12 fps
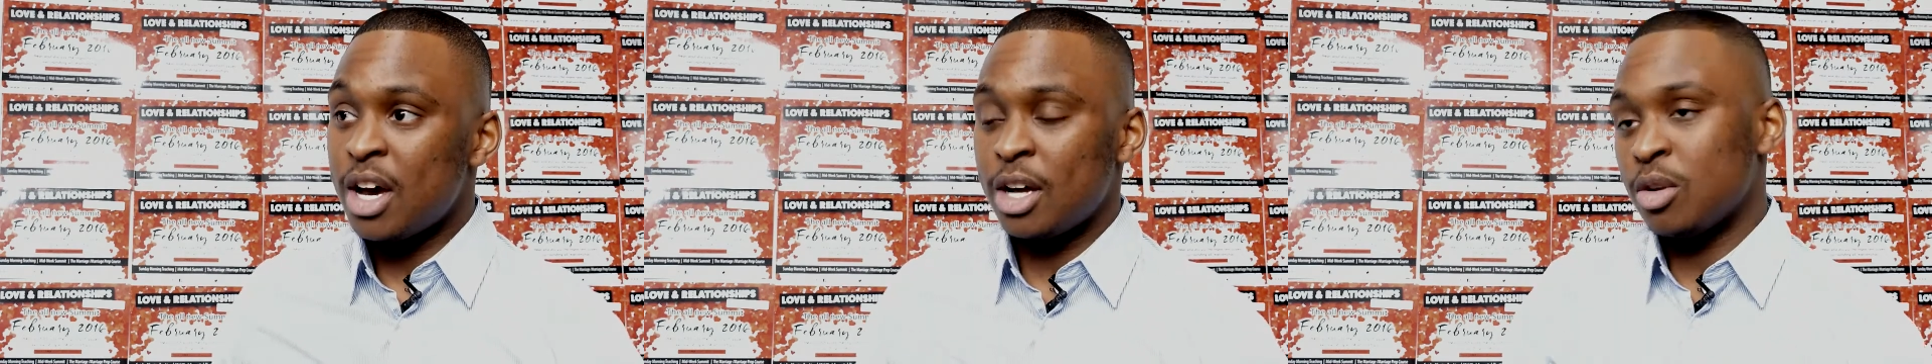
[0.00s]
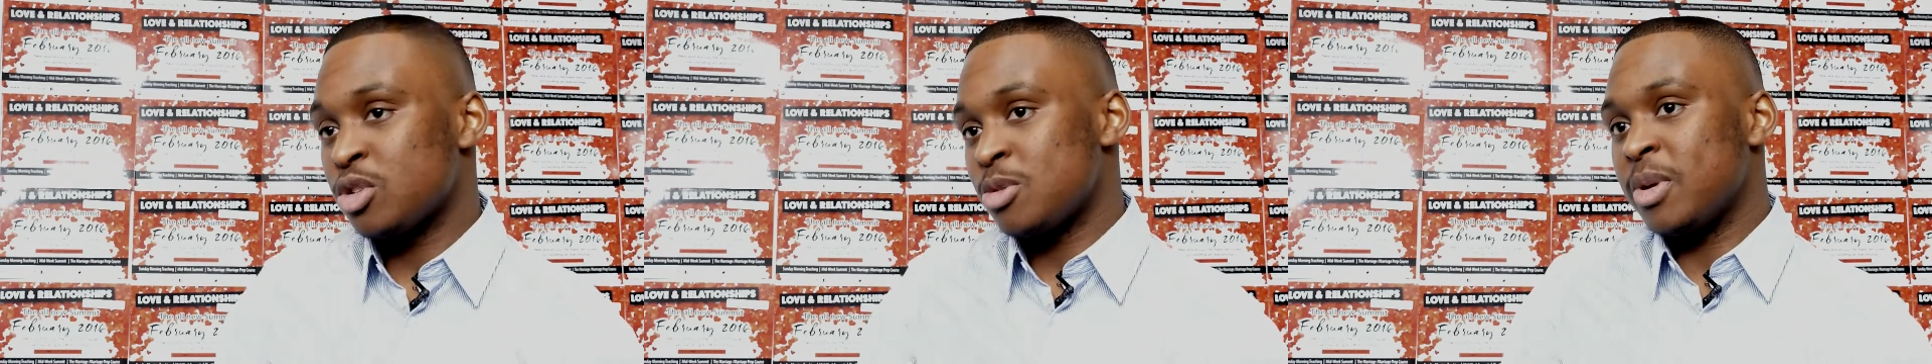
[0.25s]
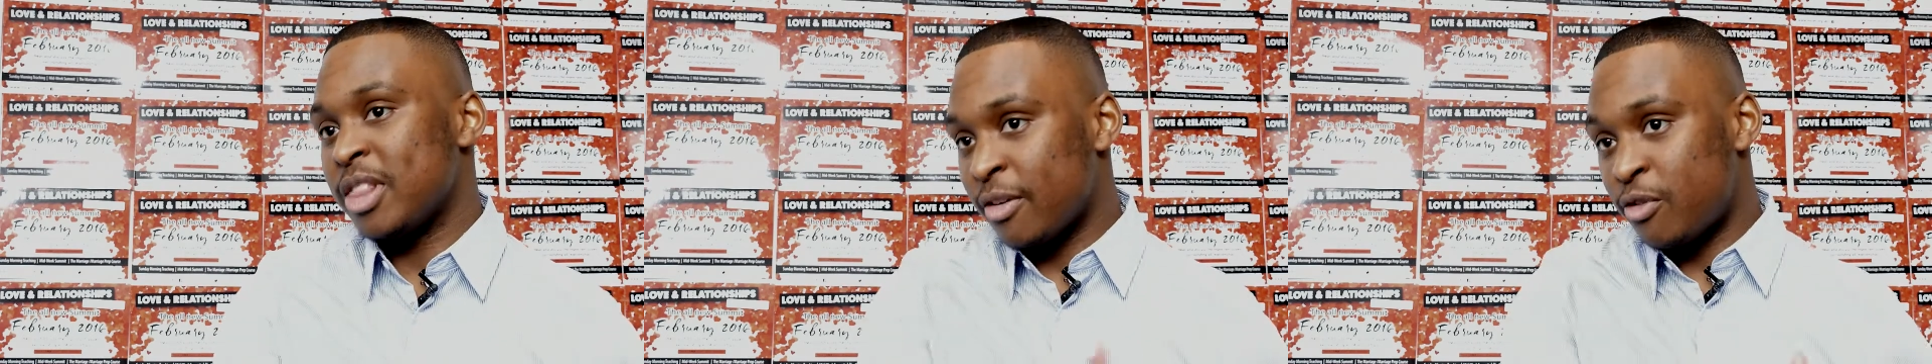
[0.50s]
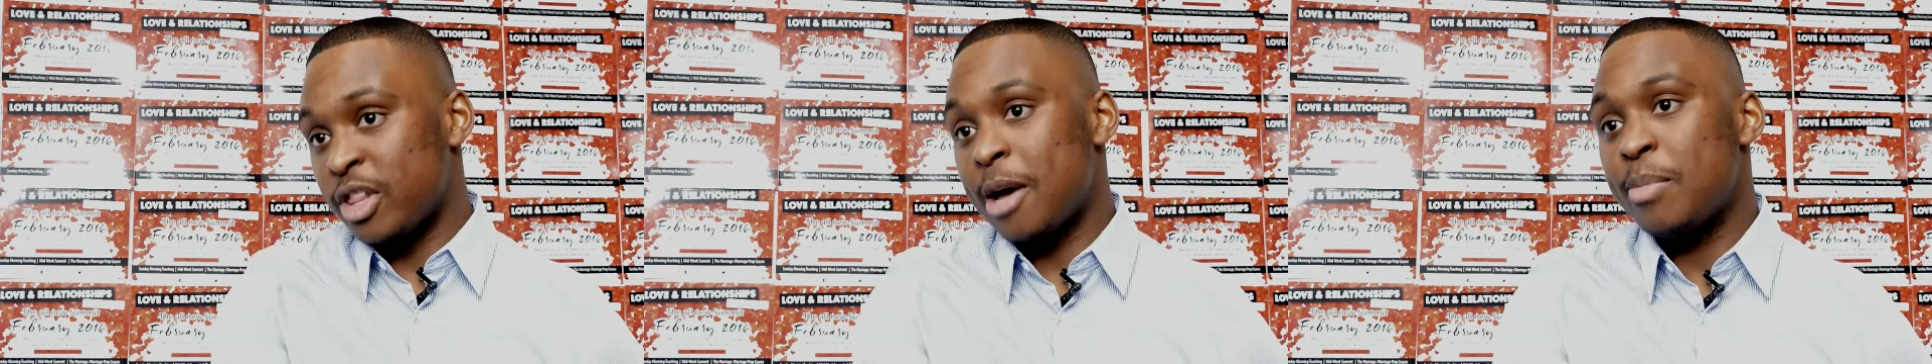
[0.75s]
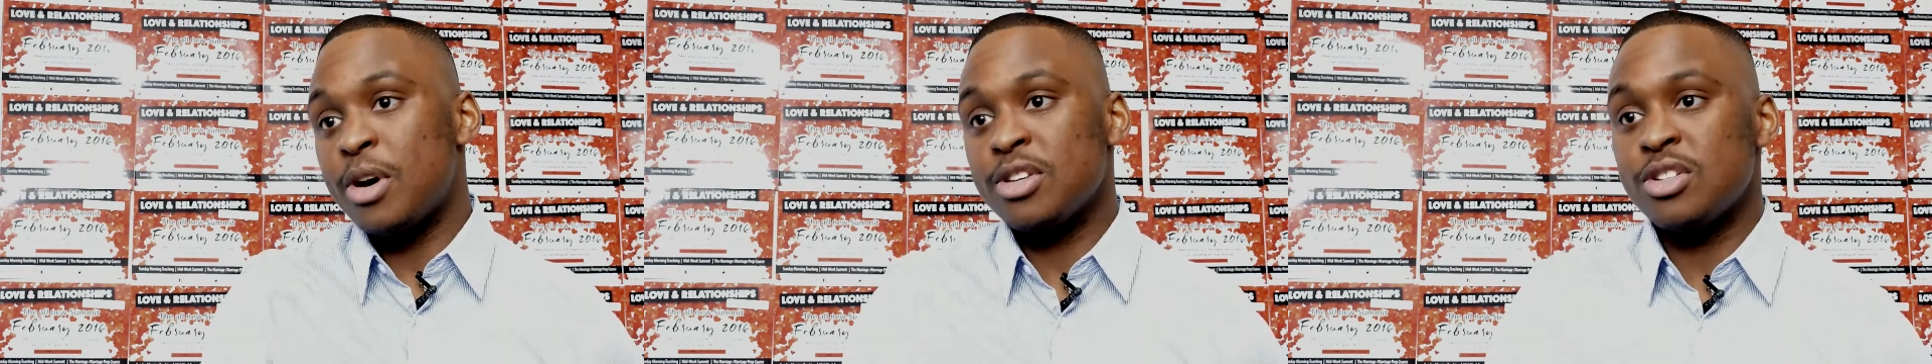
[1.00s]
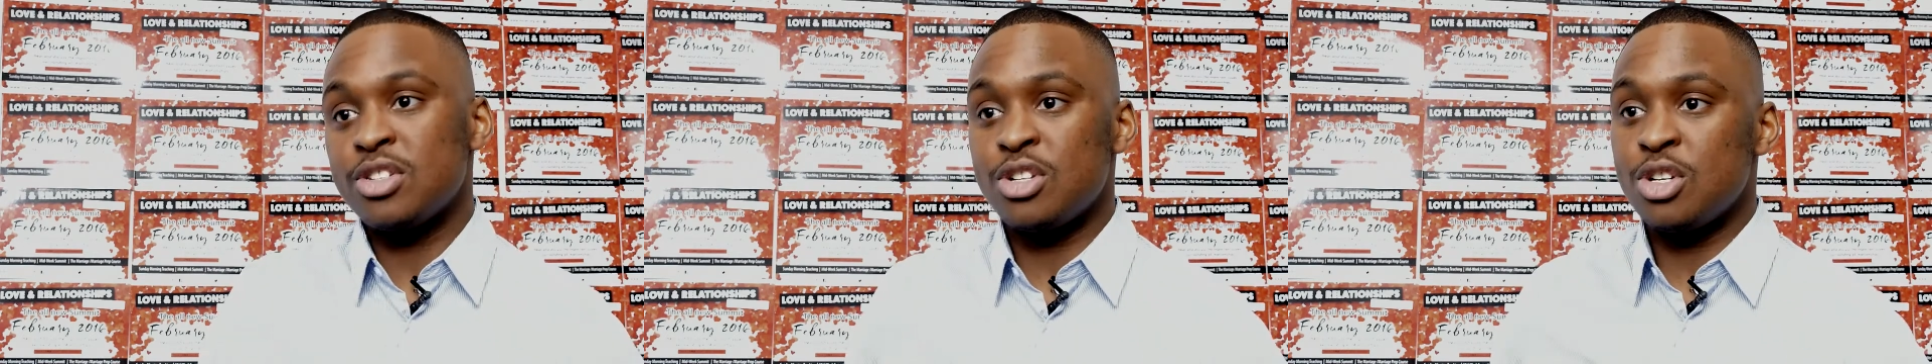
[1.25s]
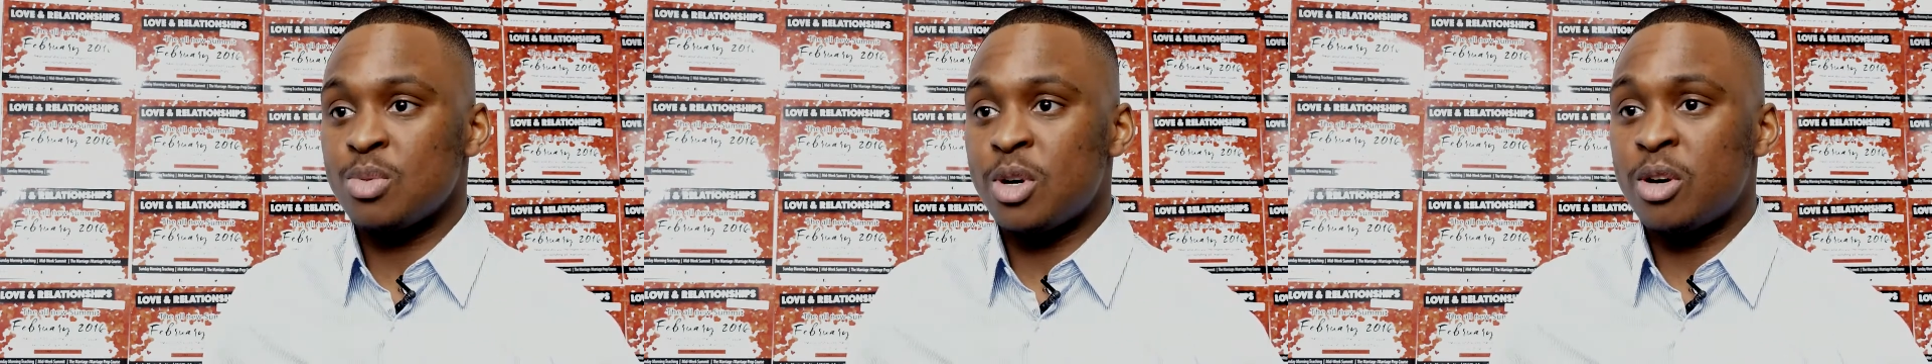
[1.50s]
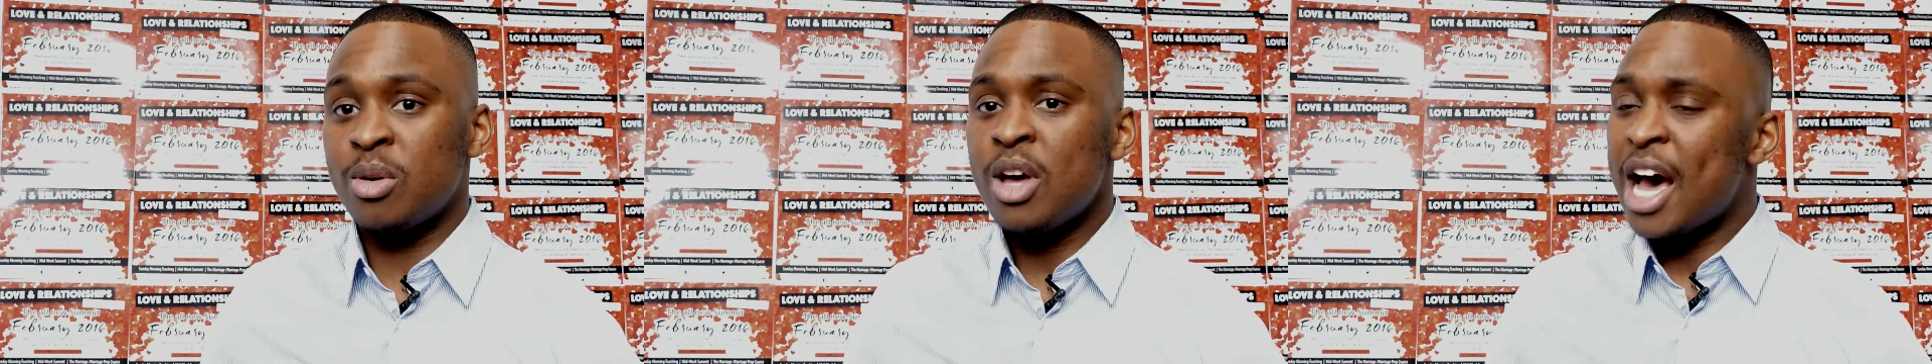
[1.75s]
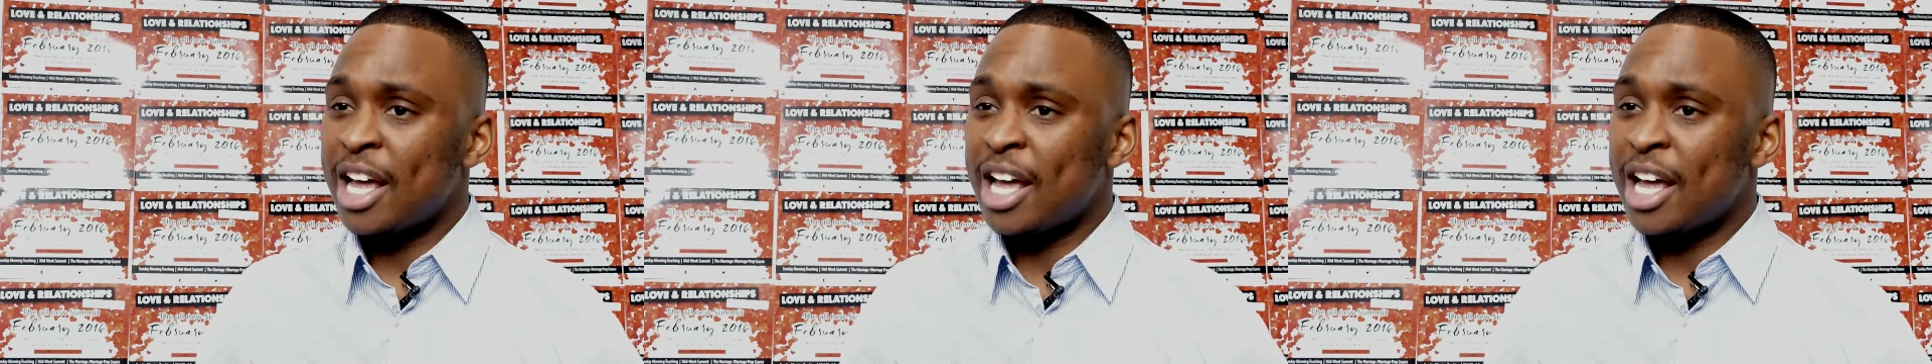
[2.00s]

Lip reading: and ultimately for that person too as well.